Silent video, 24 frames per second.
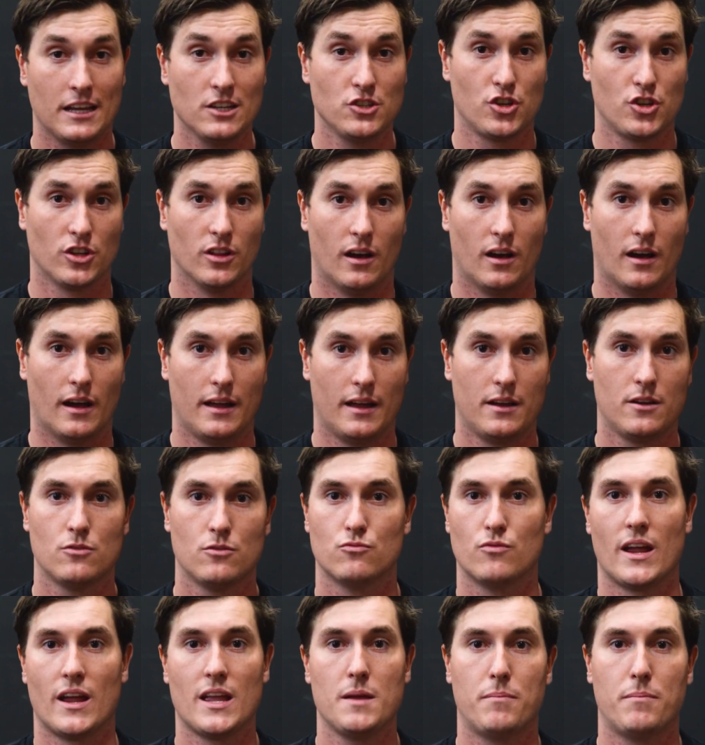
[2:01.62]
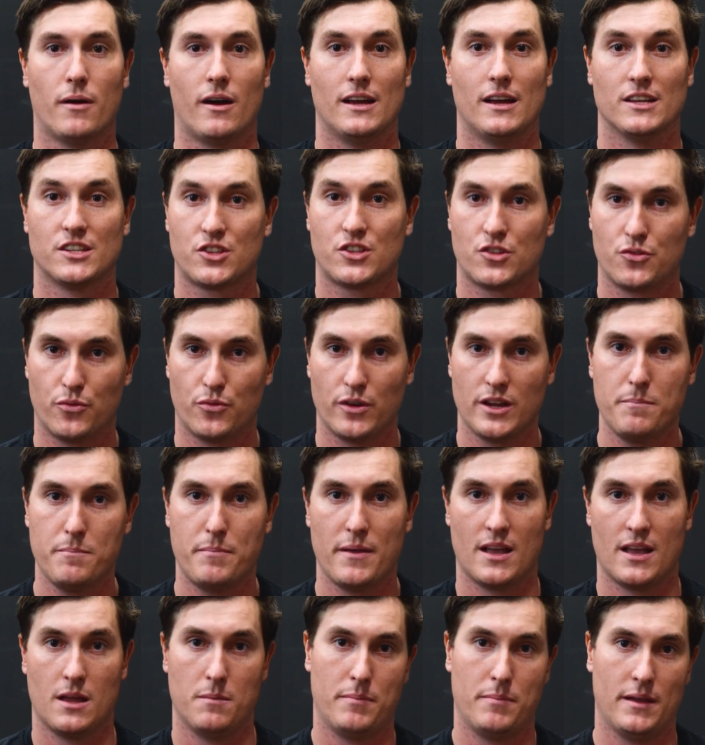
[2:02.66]
In July, Ray buys 3
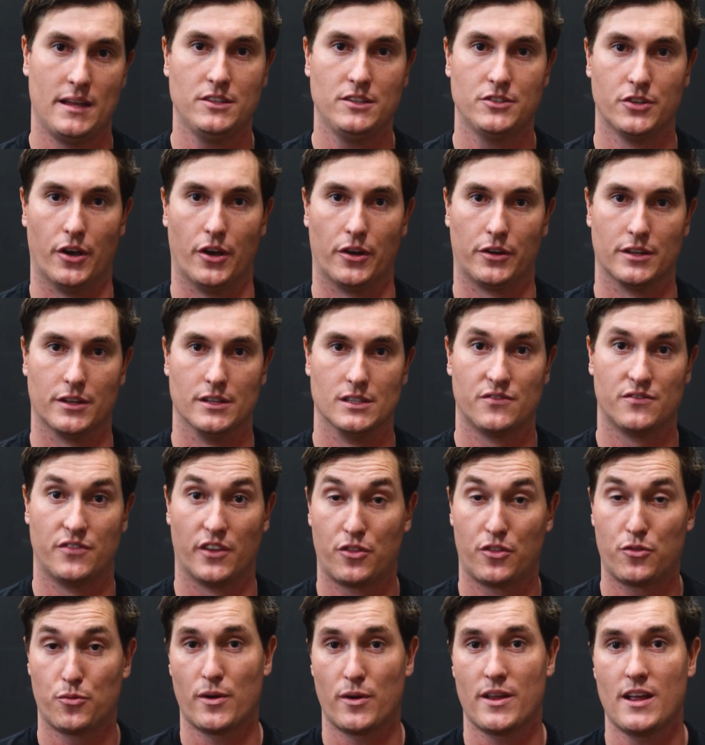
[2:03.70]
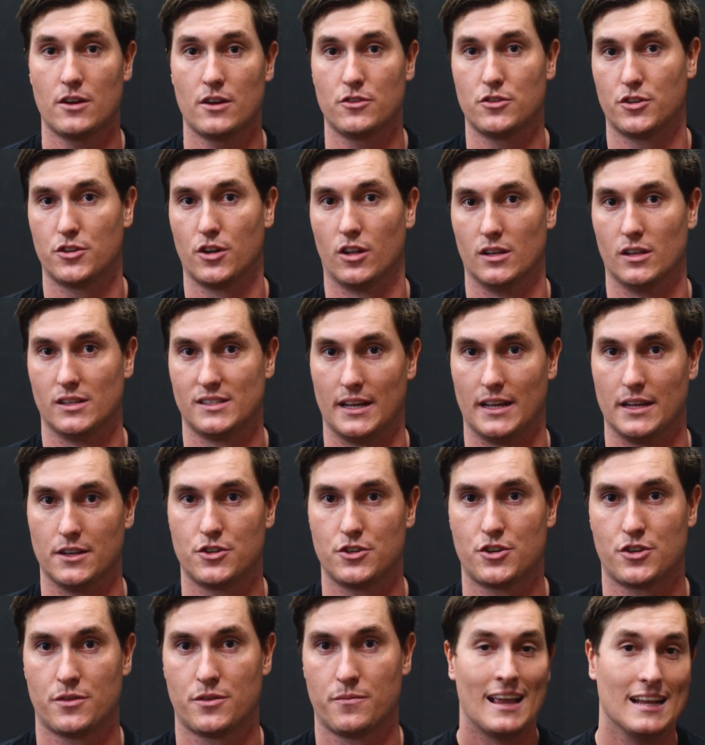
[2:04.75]
BNB tokens for $300
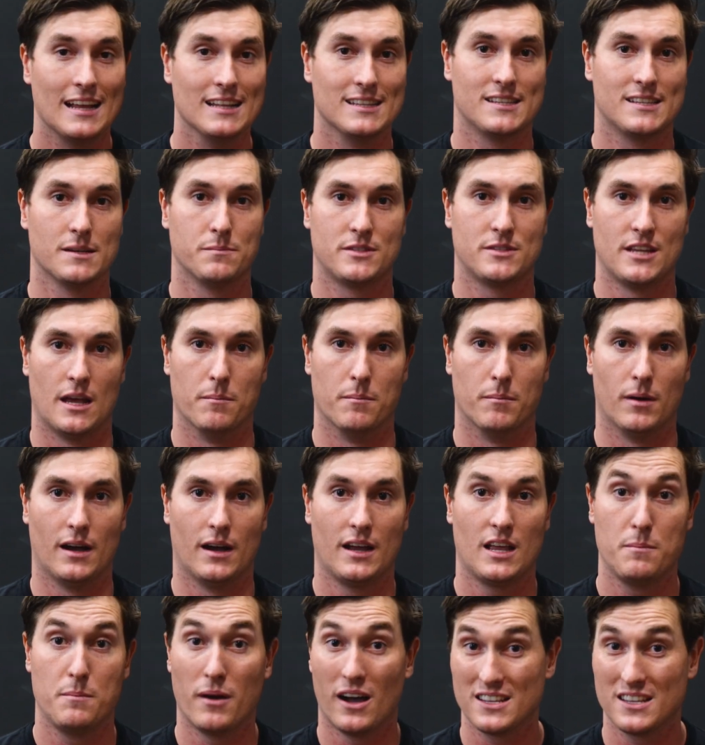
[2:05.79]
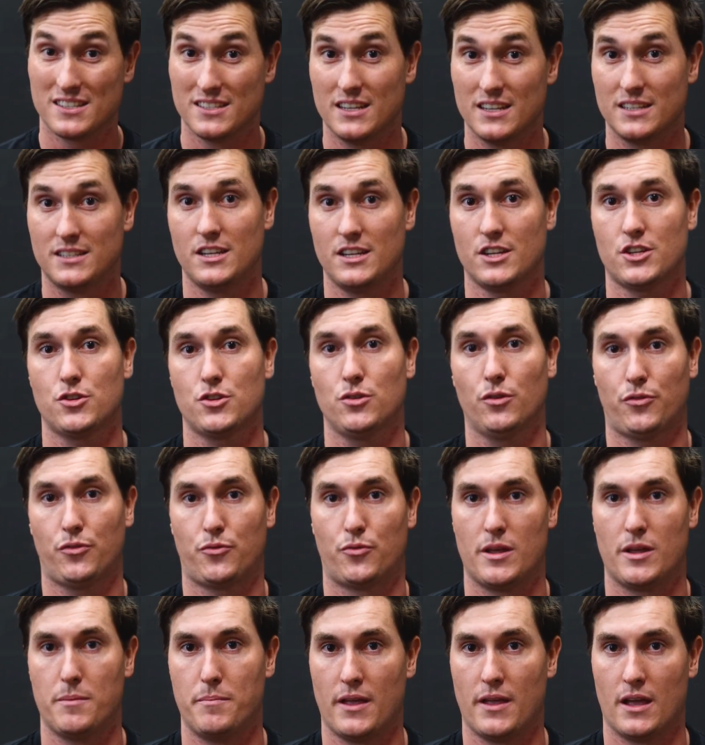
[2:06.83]
each. In September, he buys an additional
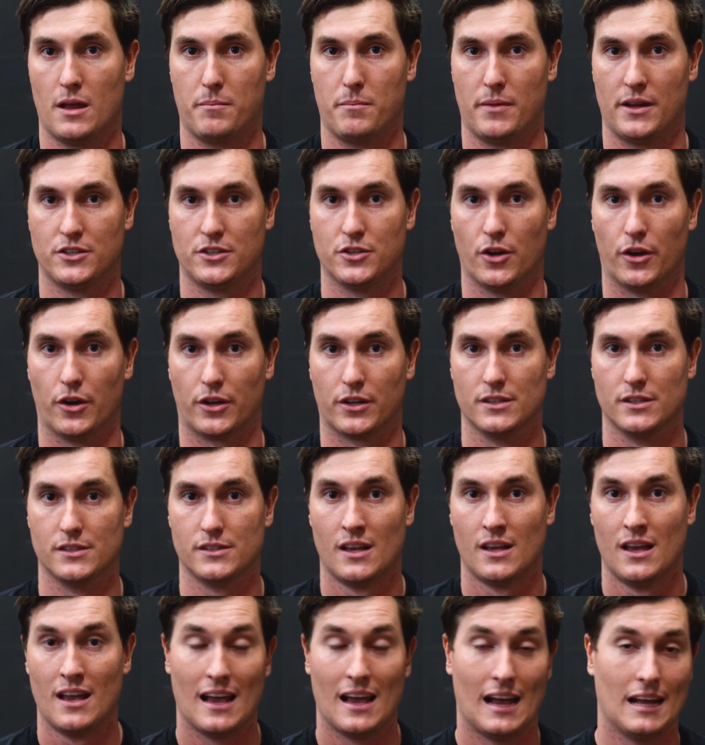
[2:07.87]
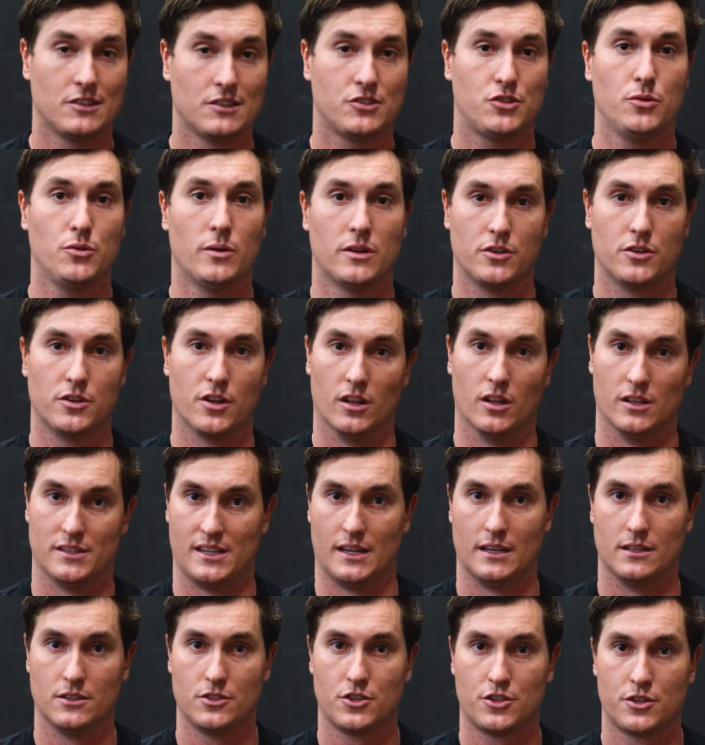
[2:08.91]
3 BNB tokens at $200
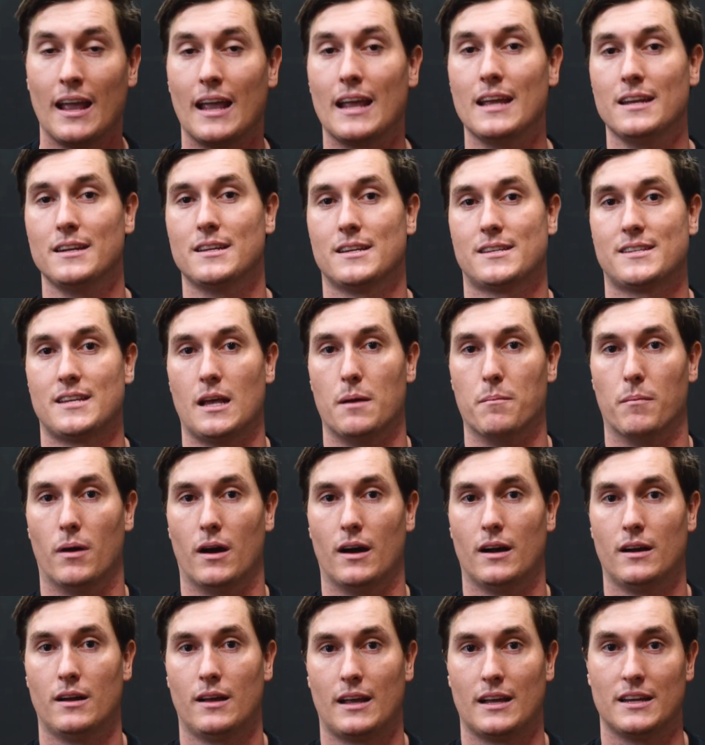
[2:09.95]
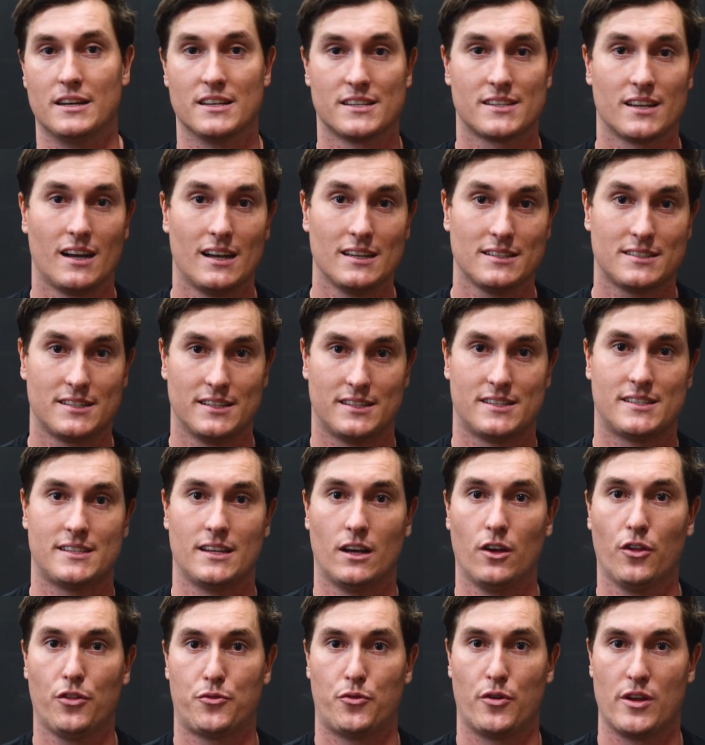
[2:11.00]
each. In December, he decides to
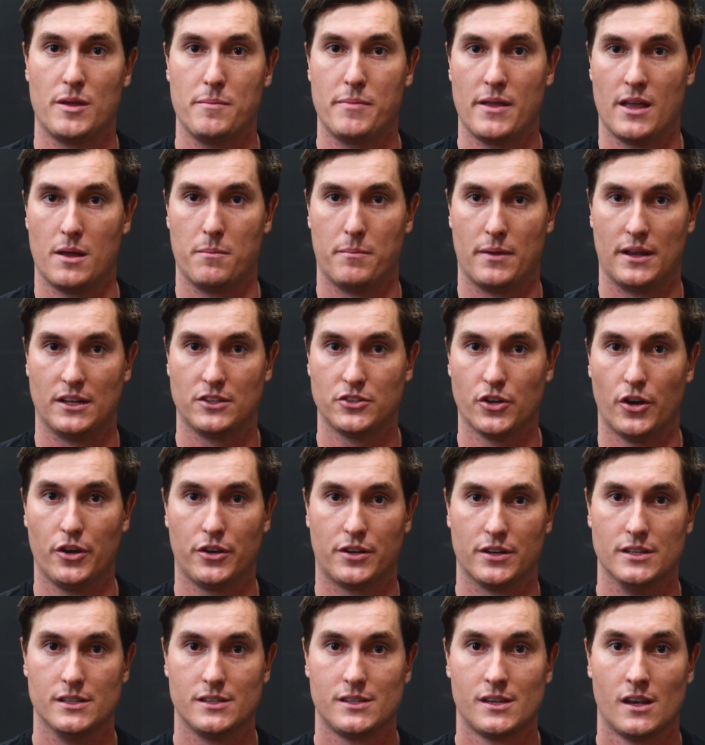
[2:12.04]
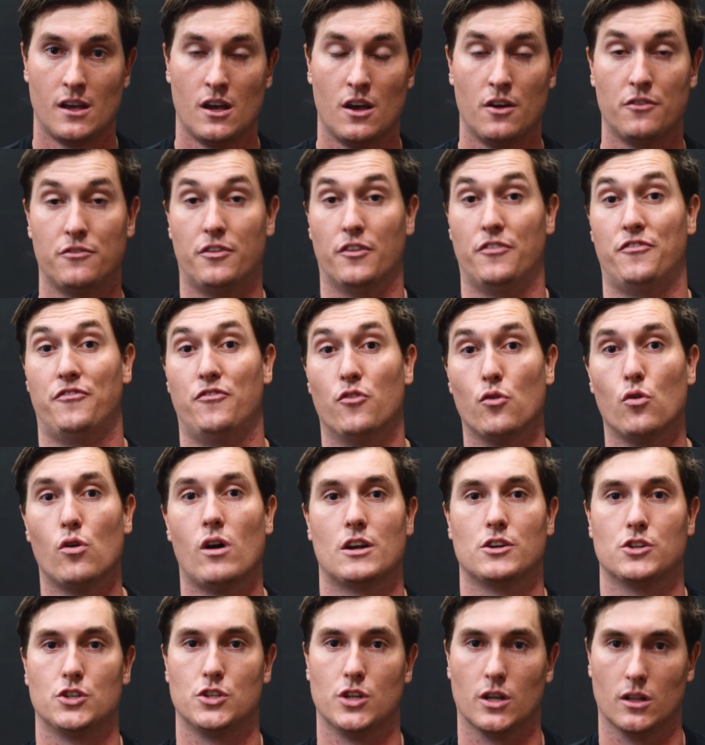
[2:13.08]
sell 3 BNB tokens for
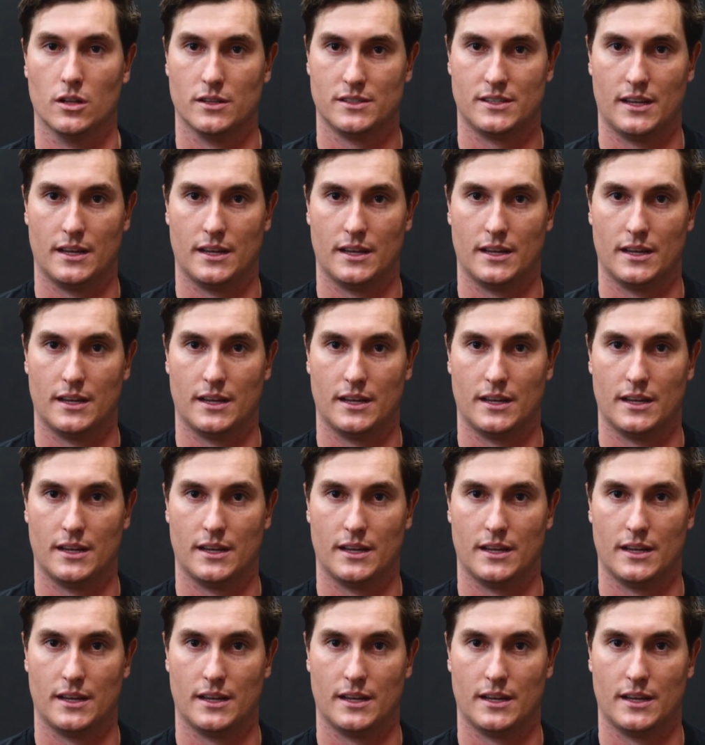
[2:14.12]
$400